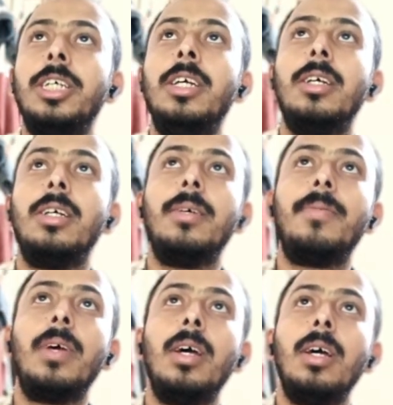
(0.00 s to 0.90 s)
See,
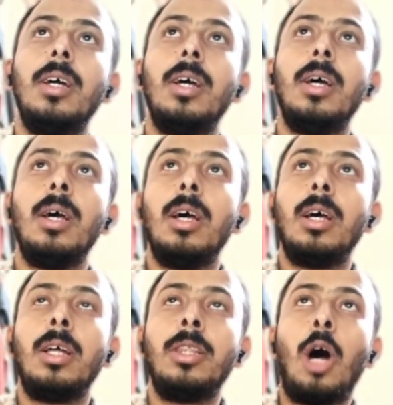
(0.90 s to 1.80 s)

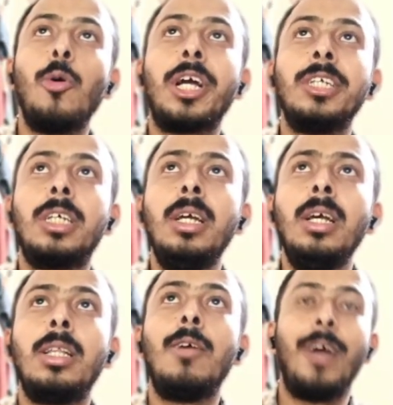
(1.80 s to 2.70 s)
now you can
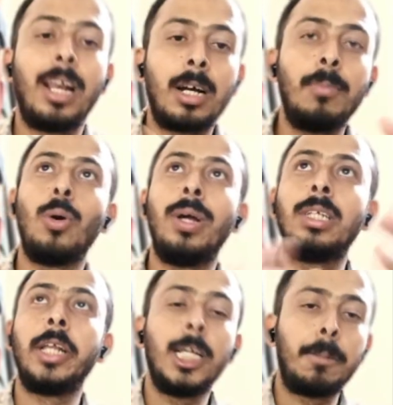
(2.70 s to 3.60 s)
see the
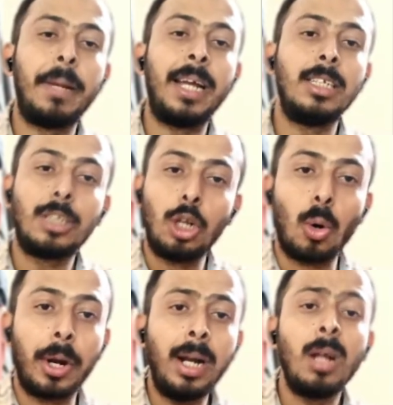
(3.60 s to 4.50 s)
welcome to Nginx page
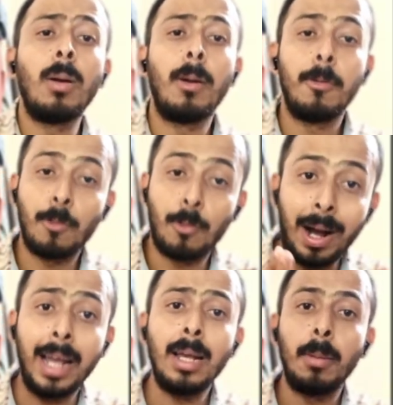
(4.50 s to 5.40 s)
is loaded.
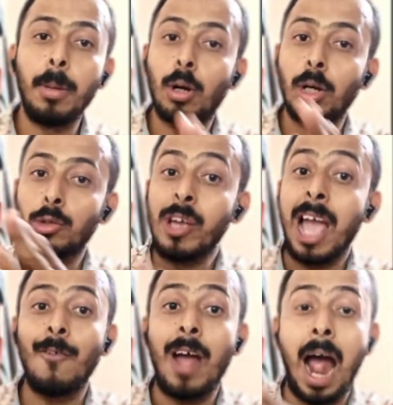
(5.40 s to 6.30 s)
Why?
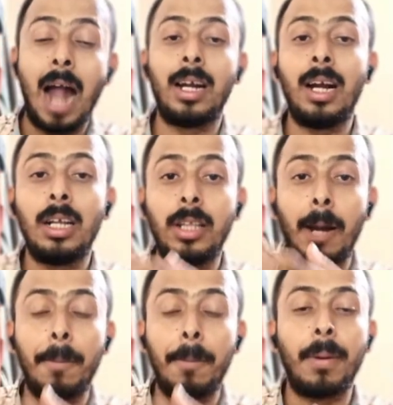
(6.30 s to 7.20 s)
Because we have
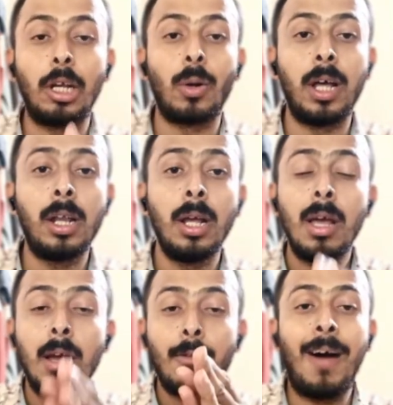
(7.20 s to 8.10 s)
added that
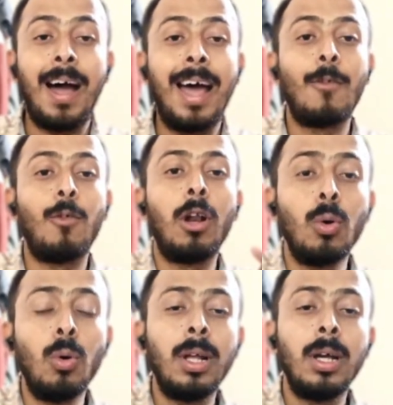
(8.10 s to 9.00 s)
particular
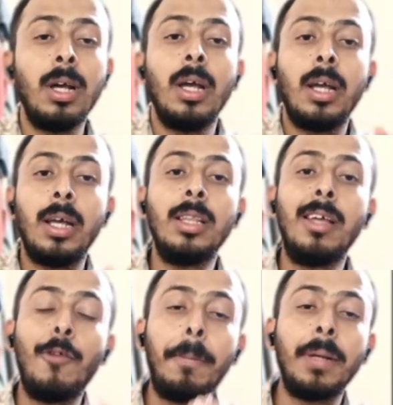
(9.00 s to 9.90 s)
firewall rule
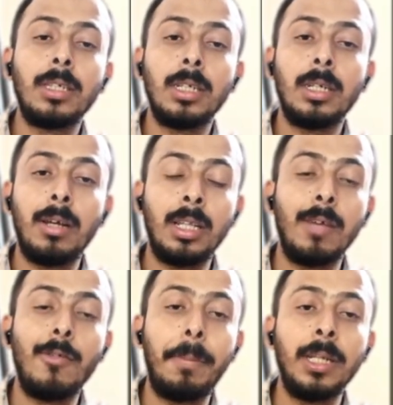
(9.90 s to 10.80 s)
in the
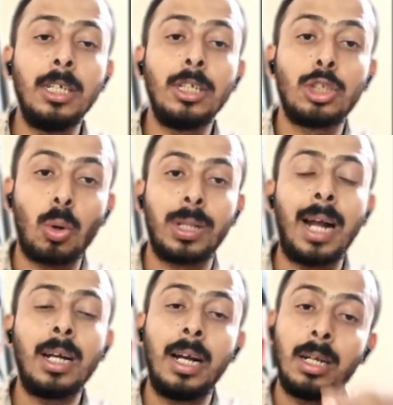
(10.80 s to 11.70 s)
VPC
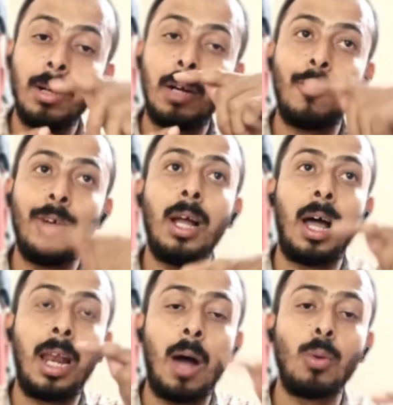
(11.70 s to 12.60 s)
so that it
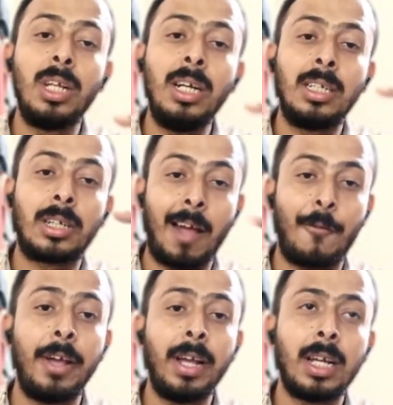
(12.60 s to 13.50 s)
will allow the
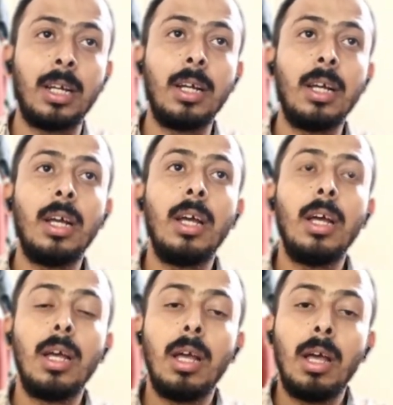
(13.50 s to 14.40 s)
traffic.
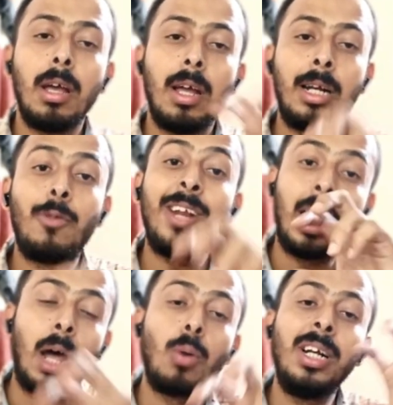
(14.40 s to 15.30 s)

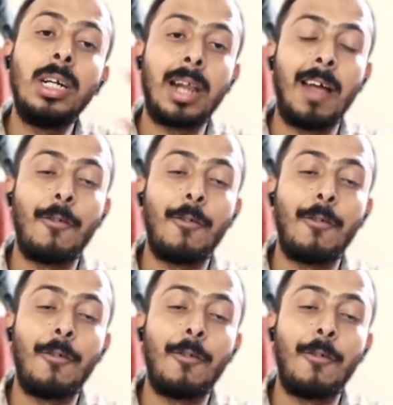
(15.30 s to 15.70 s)
It will allow the